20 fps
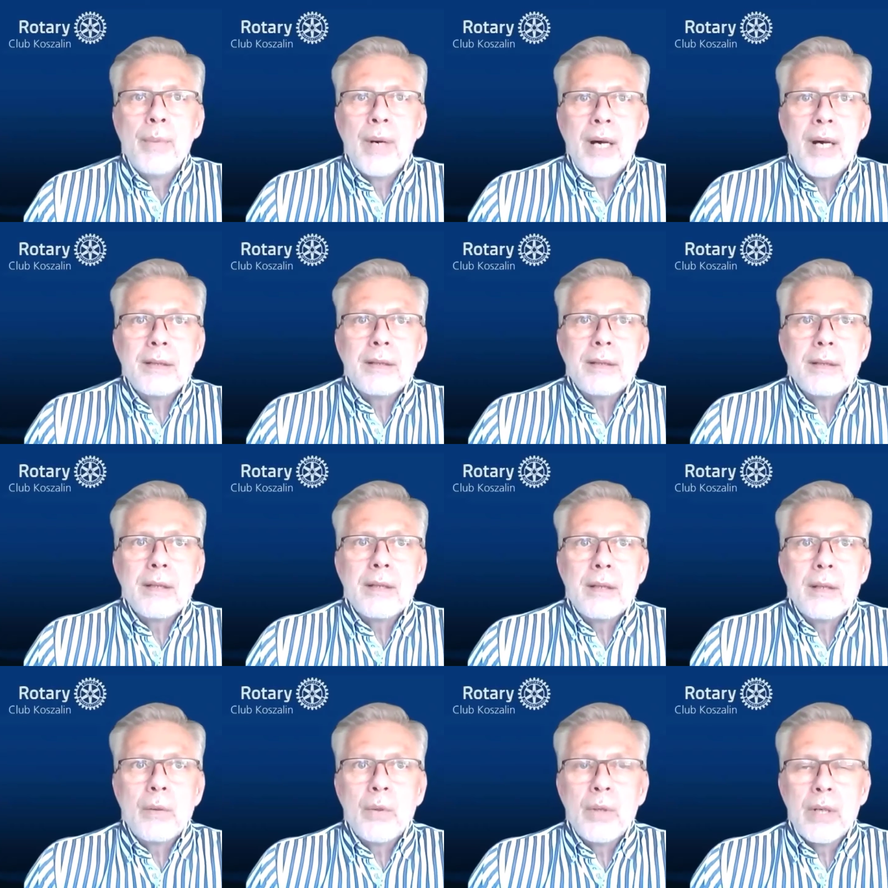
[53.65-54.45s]
but
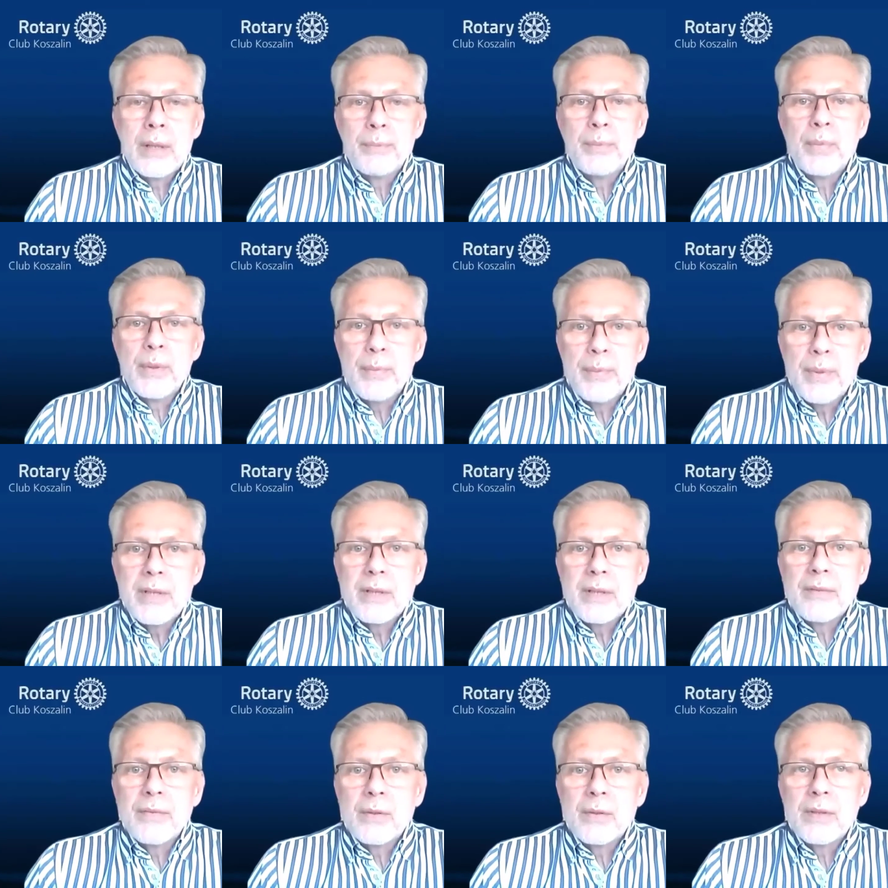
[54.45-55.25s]
we are
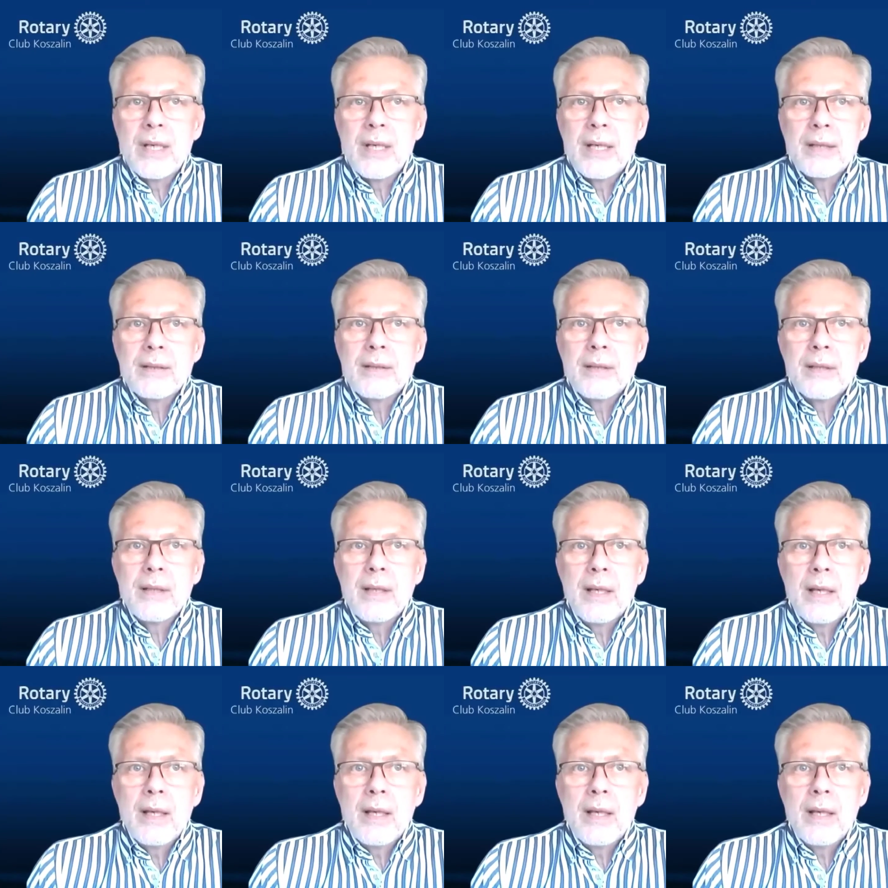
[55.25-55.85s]
prepared for that.